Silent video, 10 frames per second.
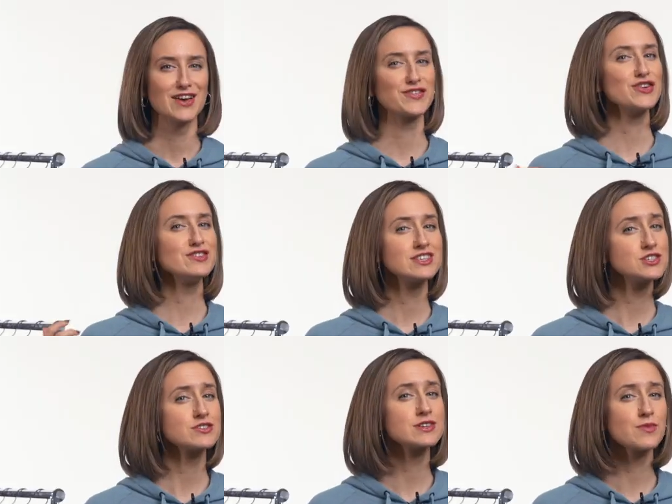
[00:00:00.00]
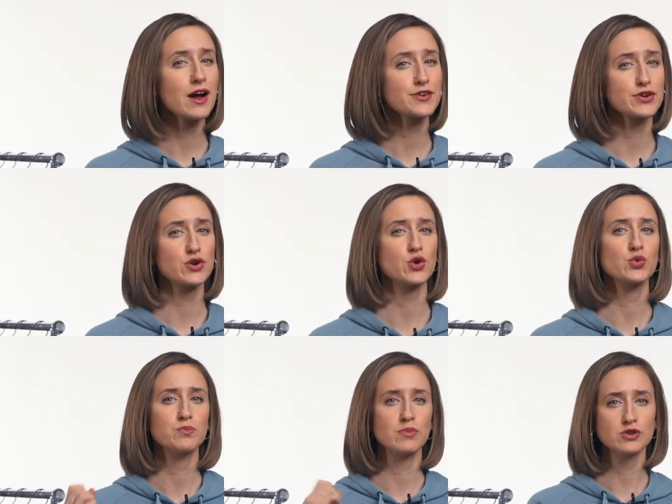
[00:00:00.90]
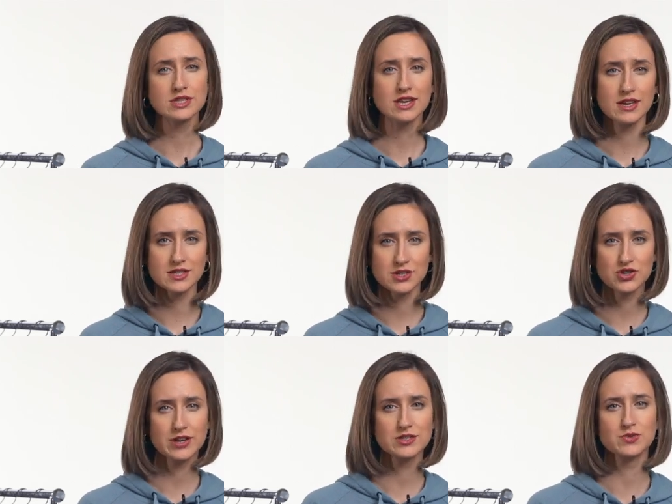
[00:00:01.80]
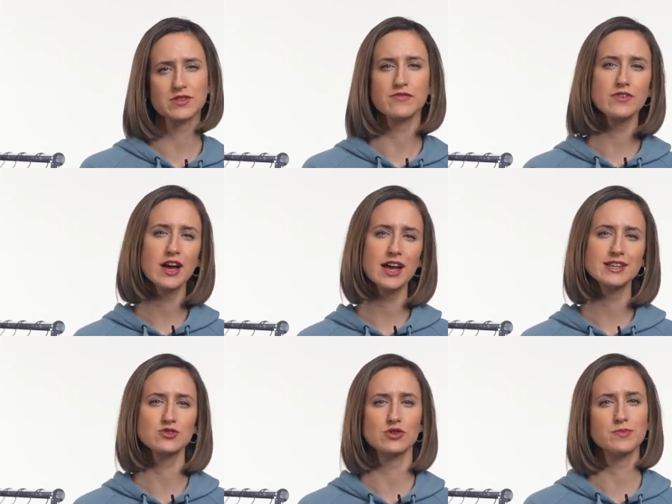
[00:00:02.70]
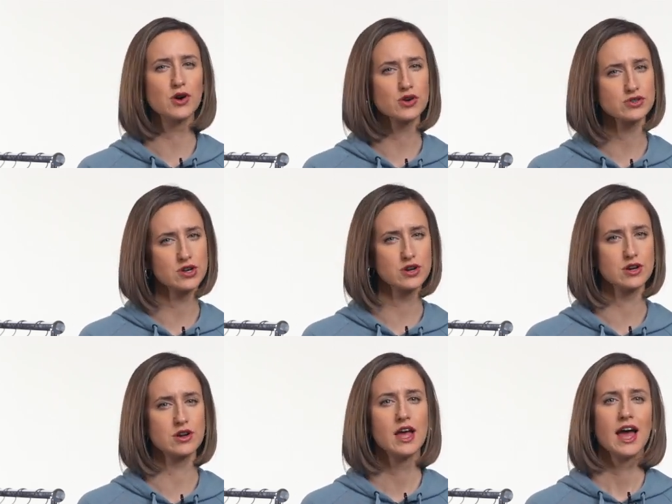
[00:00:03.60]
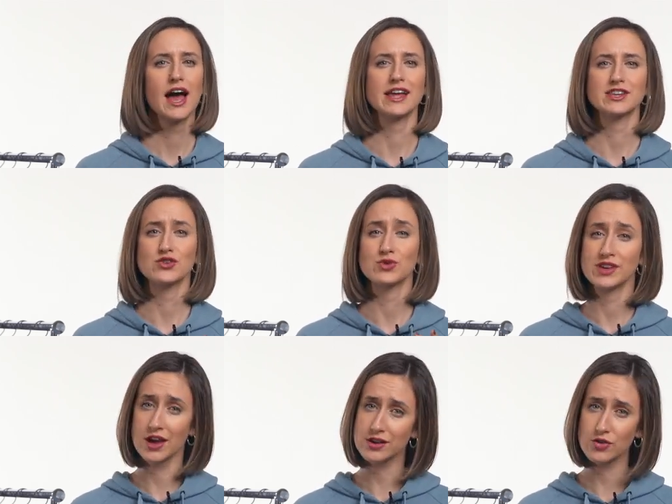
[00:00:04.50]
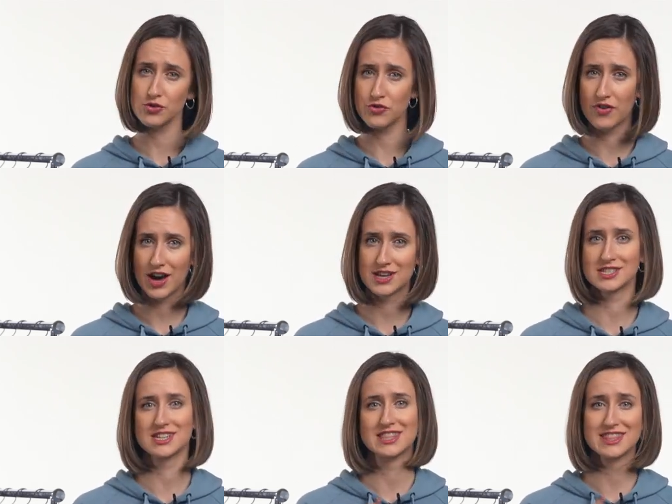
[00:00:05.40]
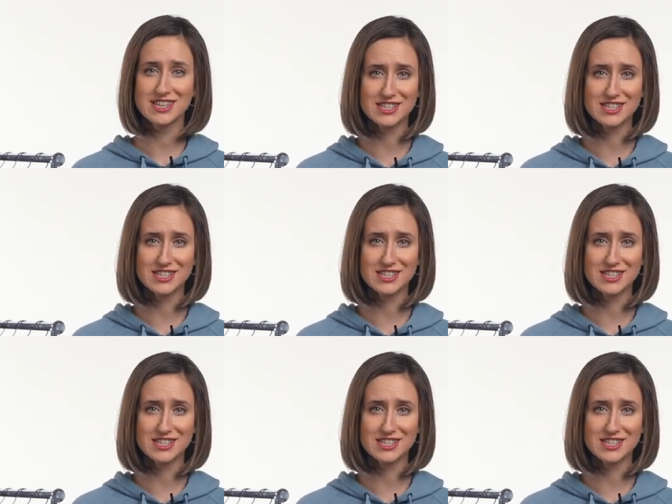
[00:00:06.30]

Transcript: If you're a leisurely rider who mostly hits the trails with a friend or a partner and you get cold fast, in